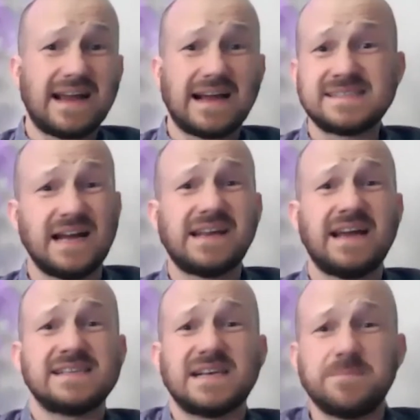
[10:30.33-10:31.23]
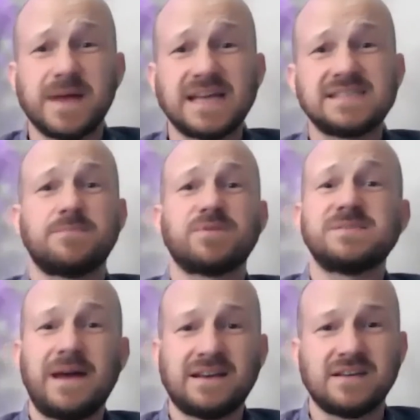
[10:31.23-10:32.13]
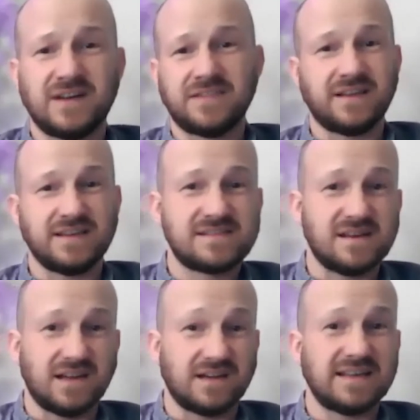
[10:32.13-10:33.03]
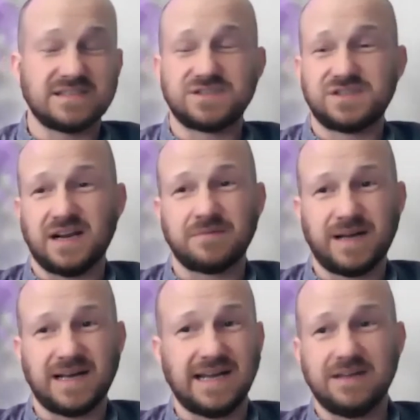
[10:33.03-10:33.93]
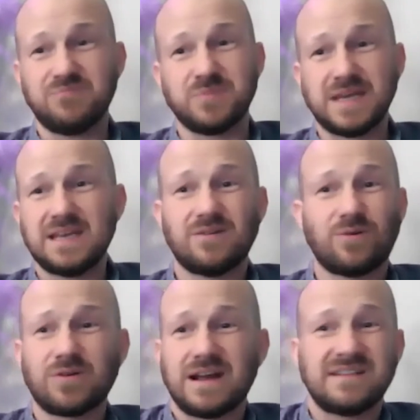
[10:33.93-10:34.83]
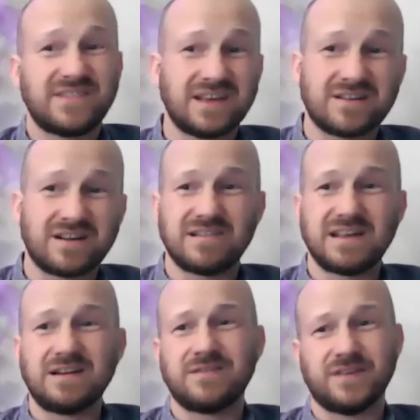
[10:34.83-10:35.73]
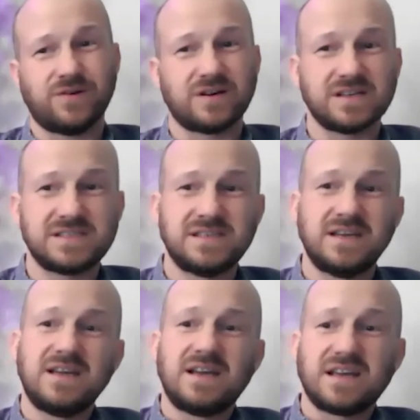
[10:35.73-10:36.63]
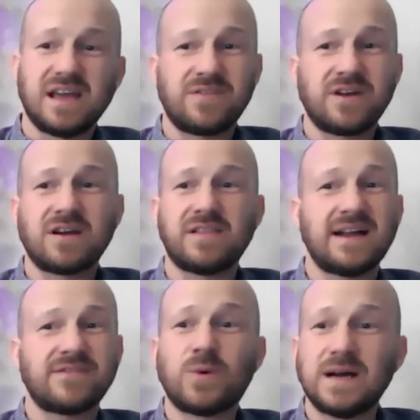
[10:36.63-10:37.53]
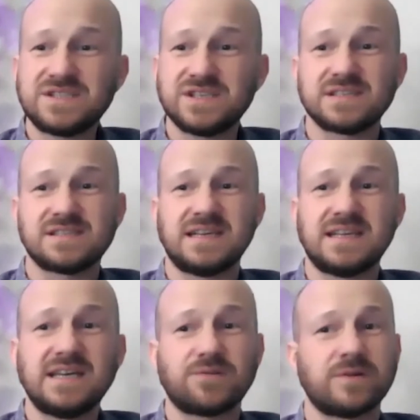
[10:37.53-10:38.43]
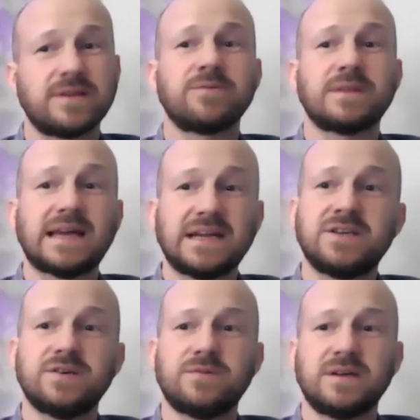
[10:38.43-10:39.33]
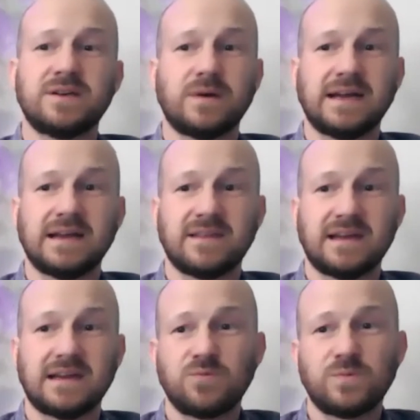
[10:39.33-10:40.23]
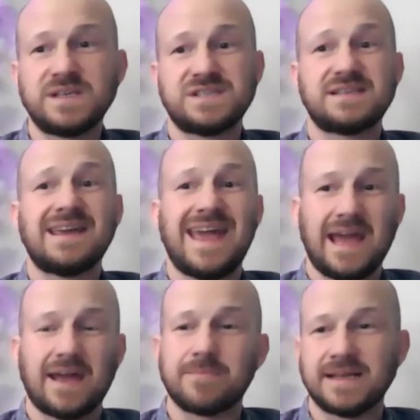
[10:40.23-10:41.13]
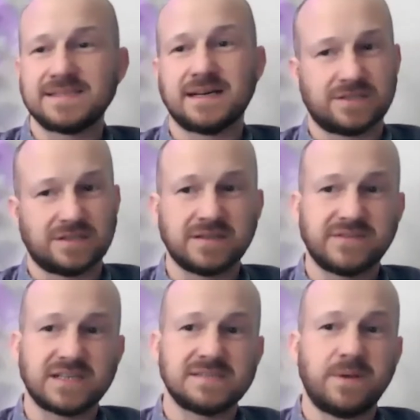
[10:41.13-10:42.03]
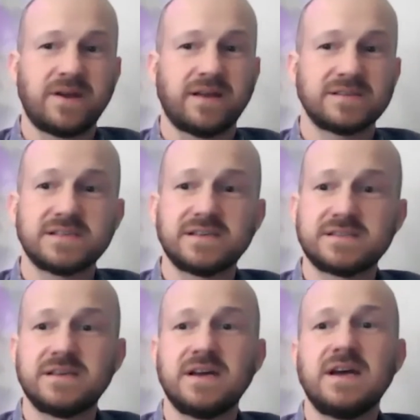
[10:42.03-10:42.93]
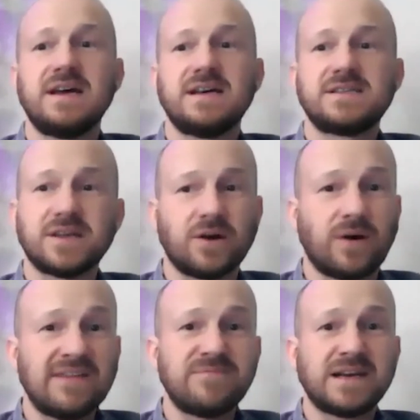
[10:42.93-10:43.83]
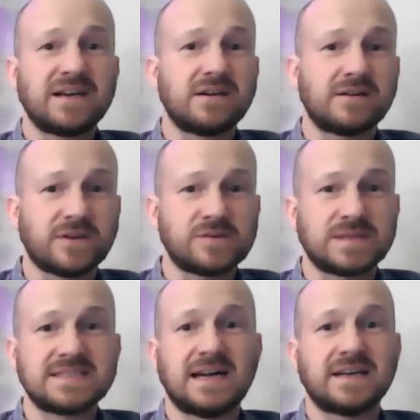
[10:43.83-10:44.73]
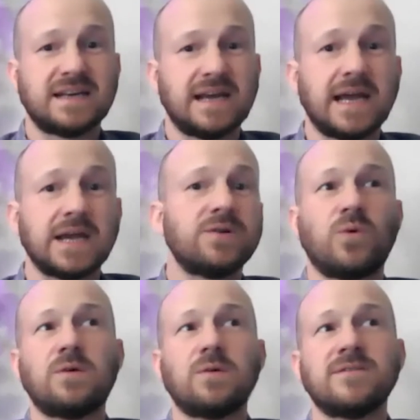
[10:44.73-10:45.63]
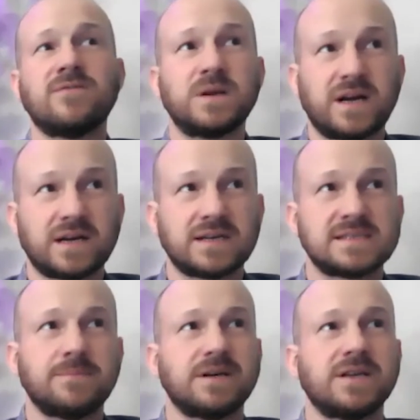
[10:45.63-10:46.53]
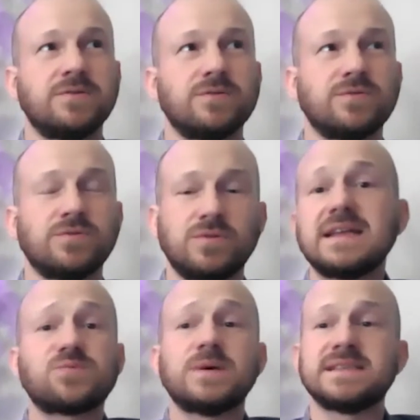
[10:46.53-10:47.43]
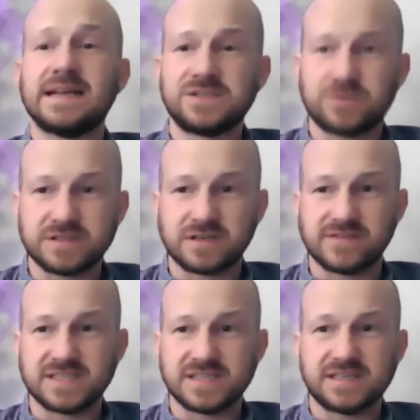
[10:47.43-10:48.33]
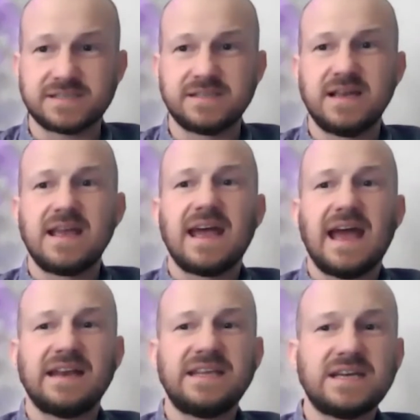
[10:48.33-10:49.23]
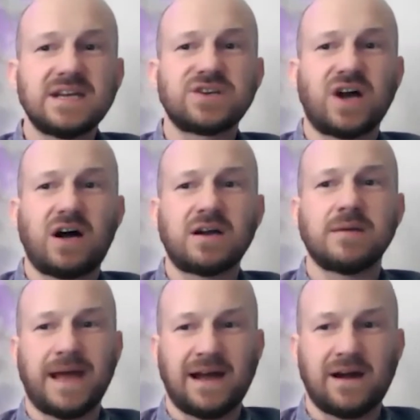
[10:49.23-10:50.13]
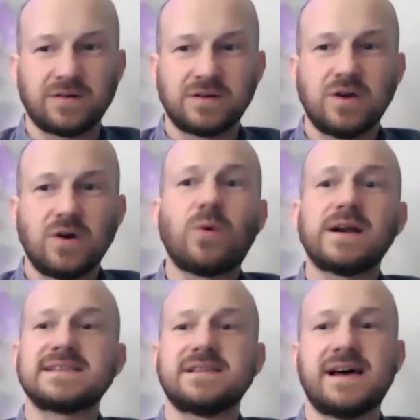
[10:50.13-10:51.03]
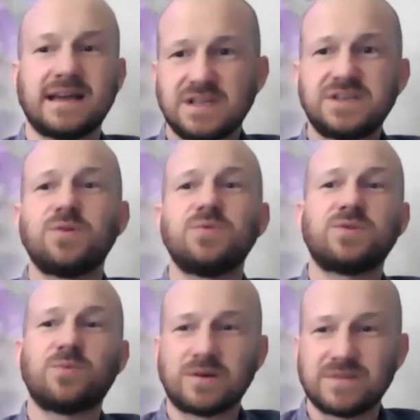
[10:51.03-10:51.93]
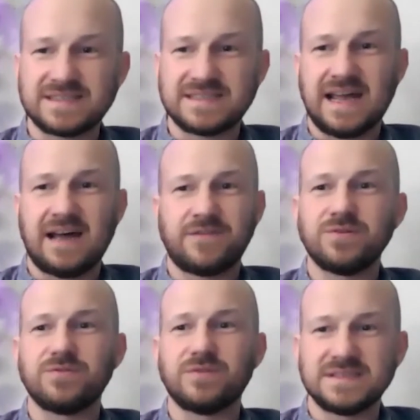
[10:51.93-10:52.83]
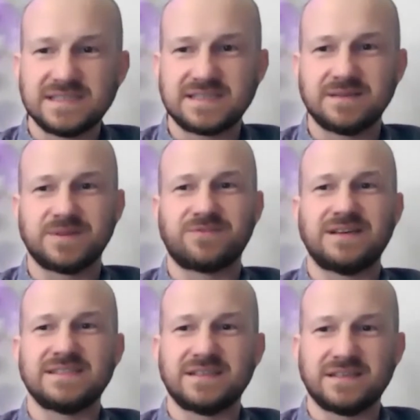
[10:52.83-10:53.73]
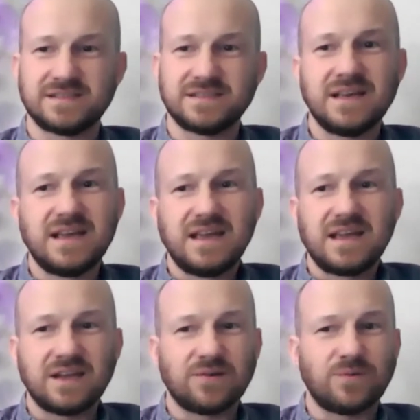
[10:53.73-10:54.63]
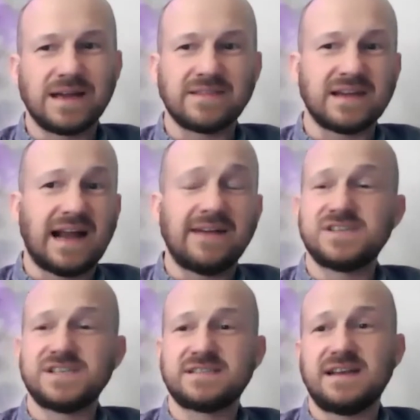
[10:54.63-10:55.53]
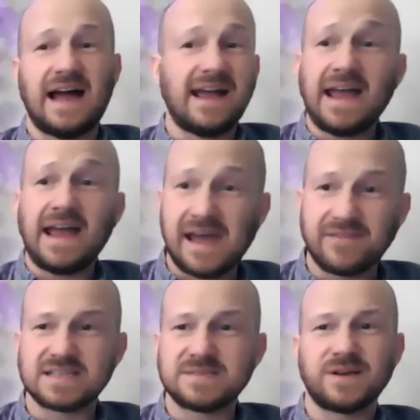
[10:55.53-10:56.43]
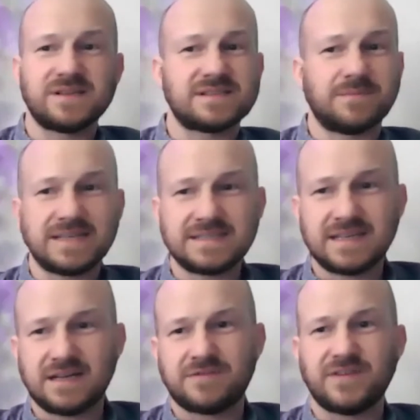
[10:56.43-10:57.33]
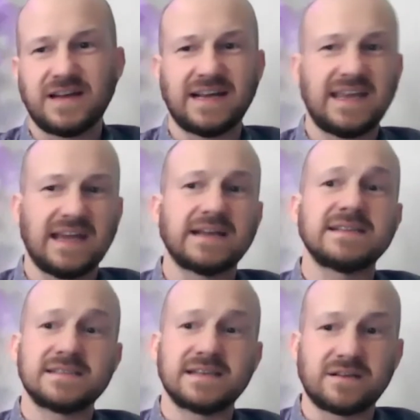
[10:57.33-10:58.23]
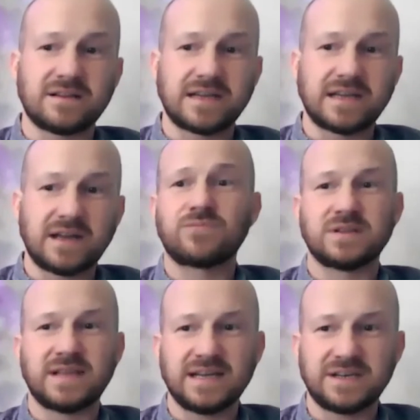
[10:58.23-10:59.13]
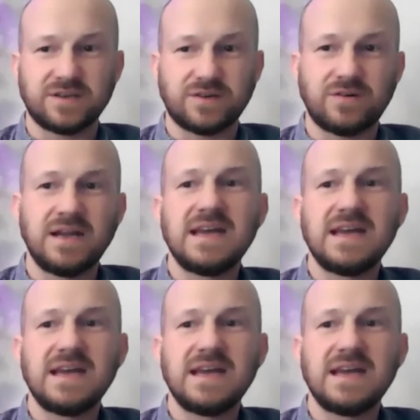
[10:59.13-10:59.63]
Asante has an amazing perspective on this that isn't shared by me or any of the other interviewers. There are a lot of questions that he can really relate to in a way that we just can't based on our lived experiences. So I've been in interviews with Asante while we've been talking to somebody who gets residential services, and he can talk about what it's like to work with the staff who assist him at the residence in a way that I haven't experienced it myself, and I can't necessarily relate to.